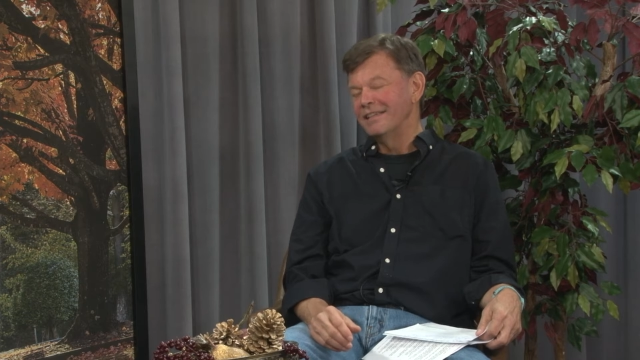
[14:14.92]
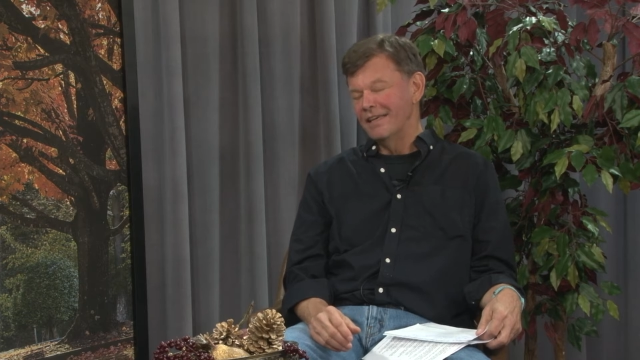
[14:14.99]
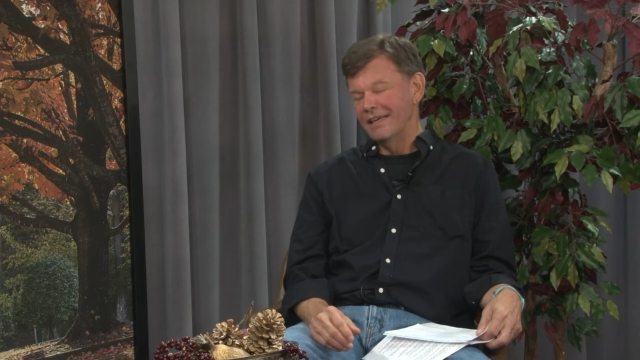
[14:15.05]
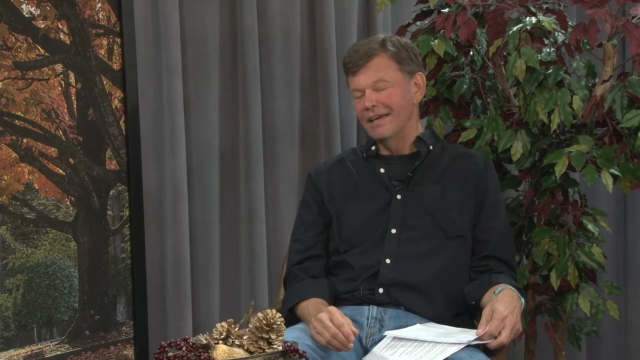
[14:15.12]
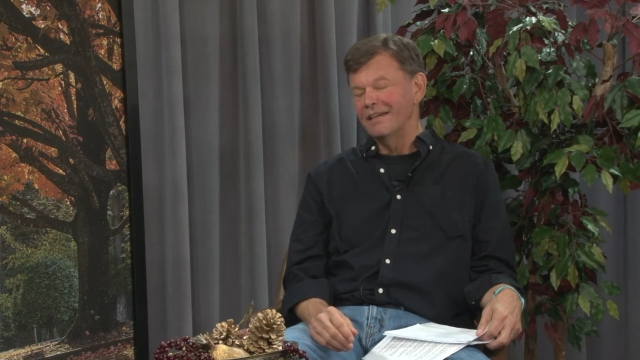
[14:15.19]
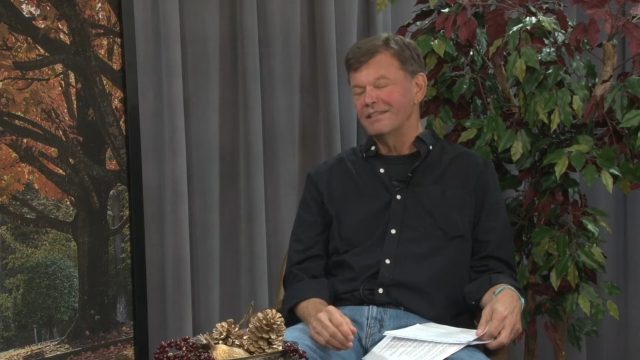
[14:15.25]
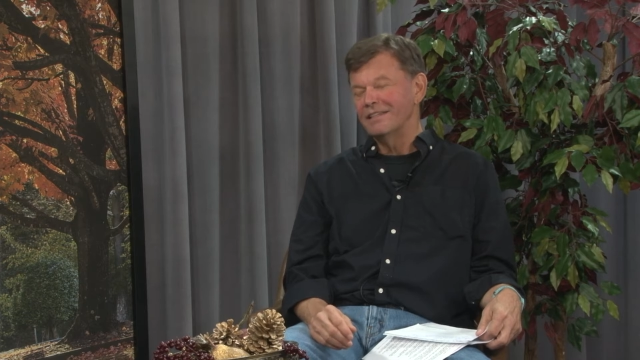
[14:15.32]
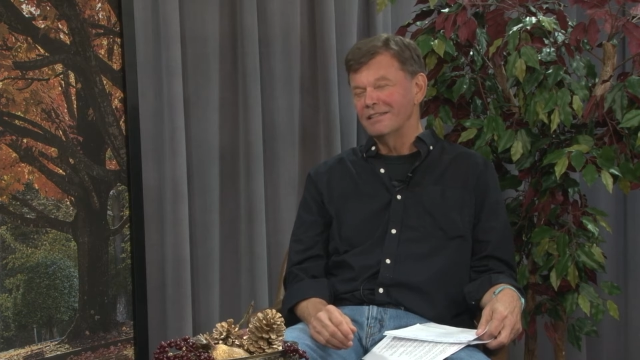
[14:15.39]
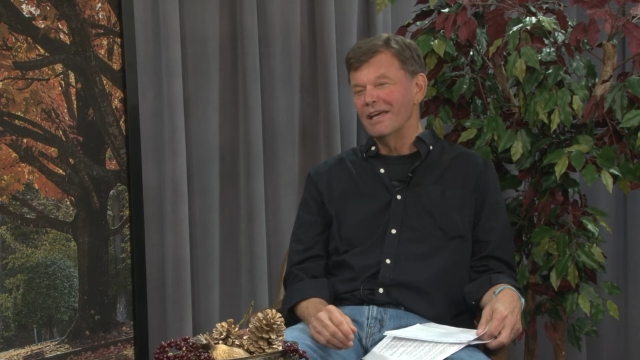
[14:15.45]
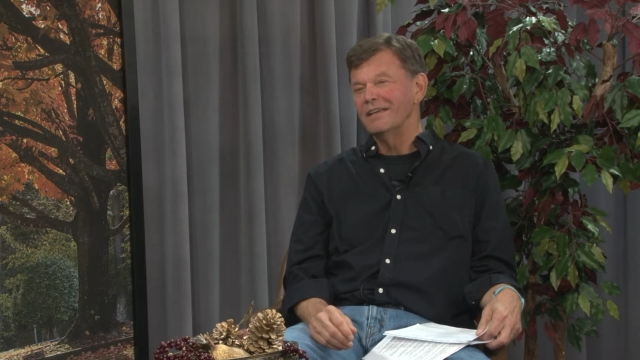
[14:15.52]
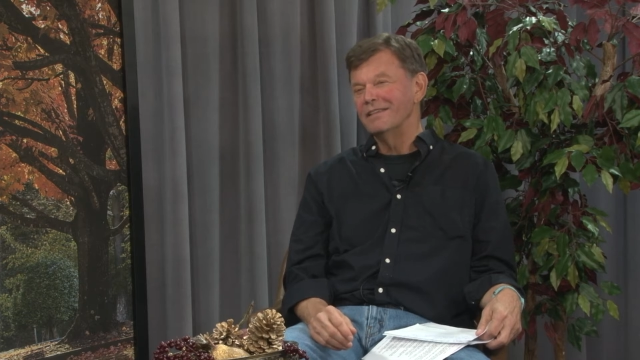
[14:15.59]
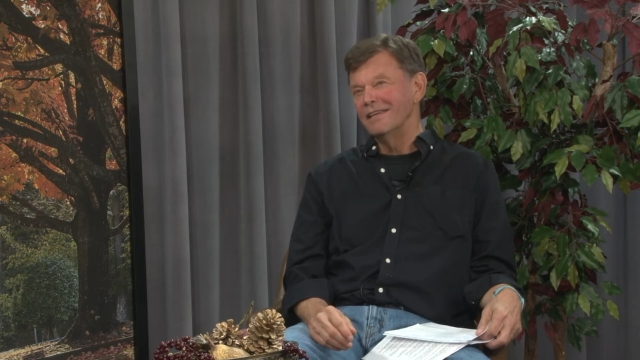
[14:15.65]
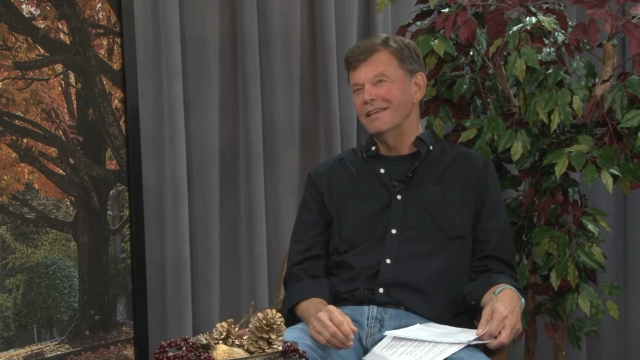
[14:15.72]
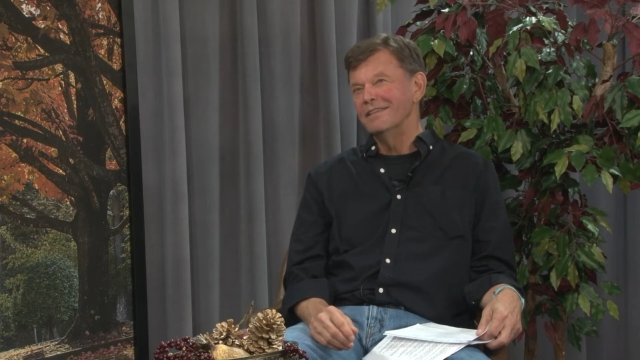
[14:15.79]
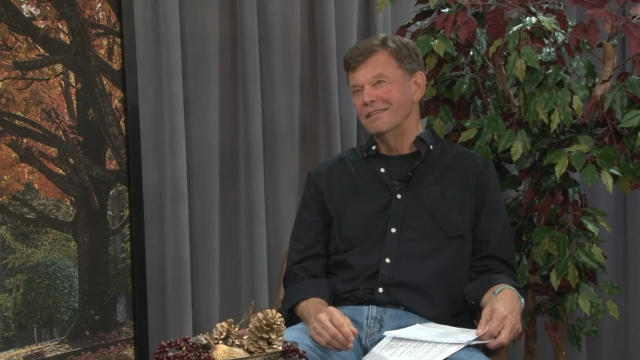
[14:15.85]

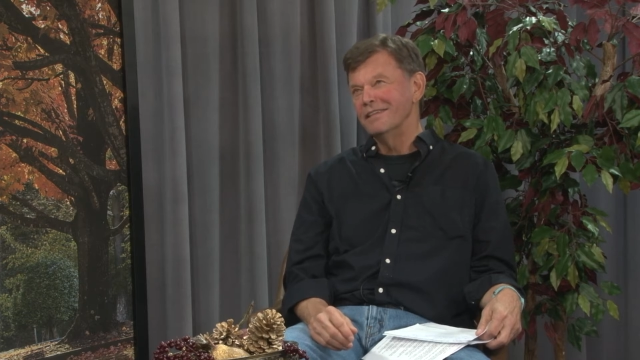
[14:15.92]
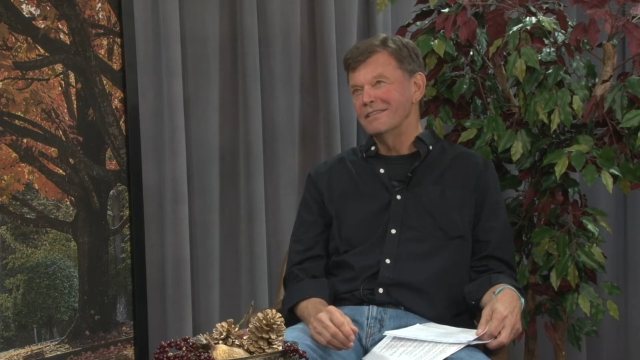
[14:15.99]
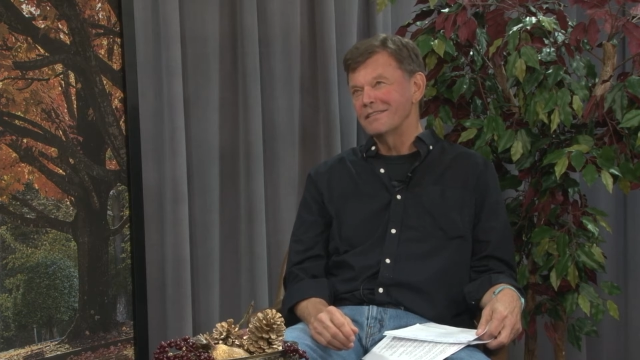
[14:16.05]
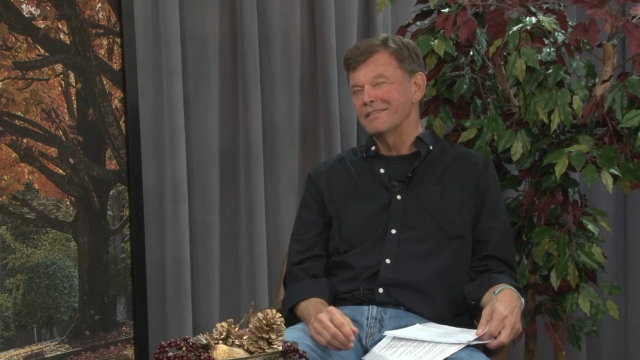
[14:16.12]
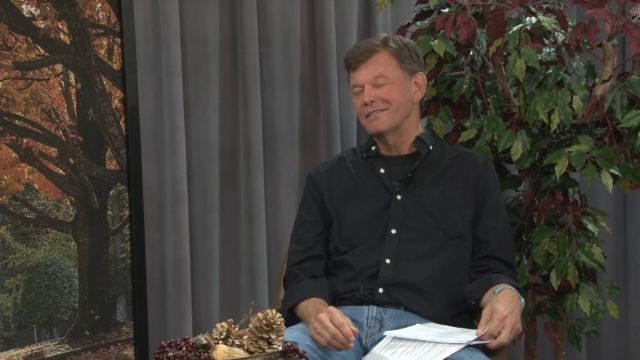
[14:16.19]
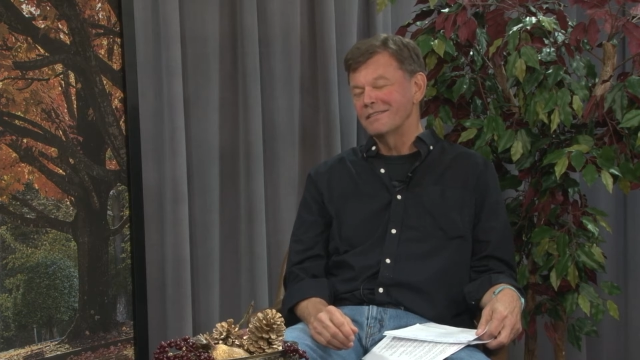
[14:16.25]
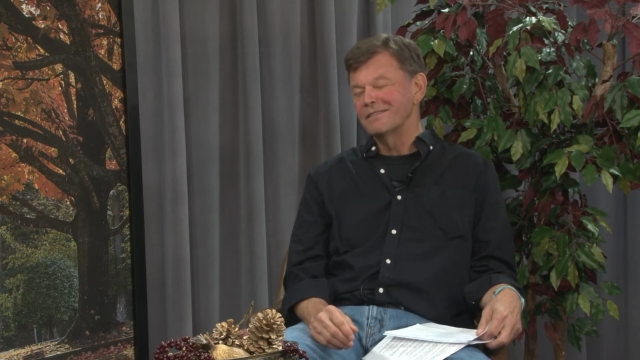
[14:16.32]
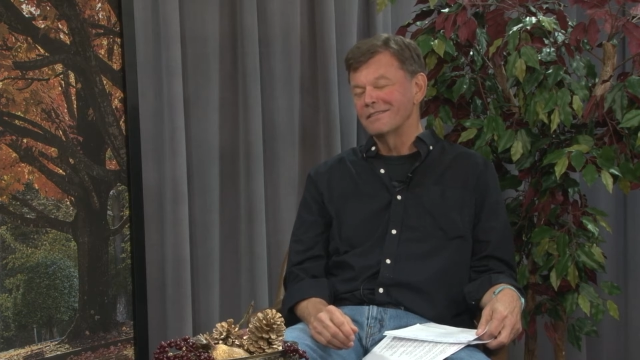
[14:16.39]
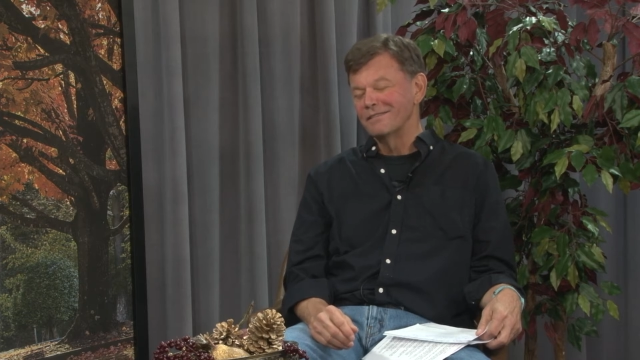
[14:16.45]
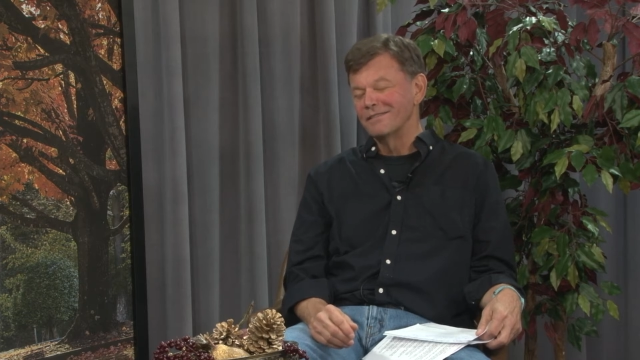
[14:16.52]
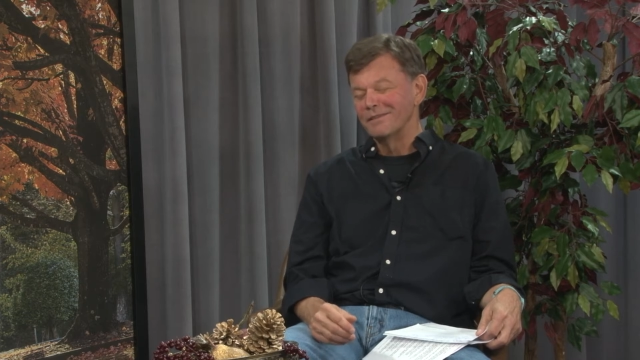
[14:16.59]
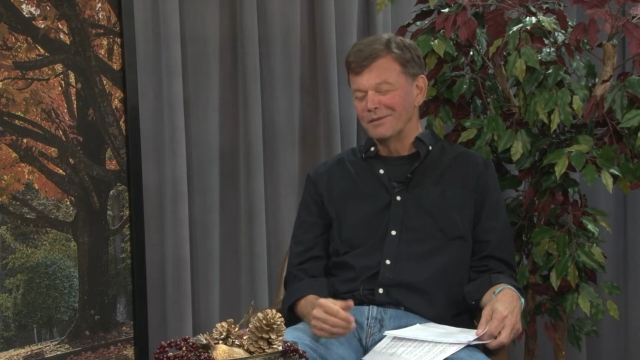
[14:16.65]
Yeah,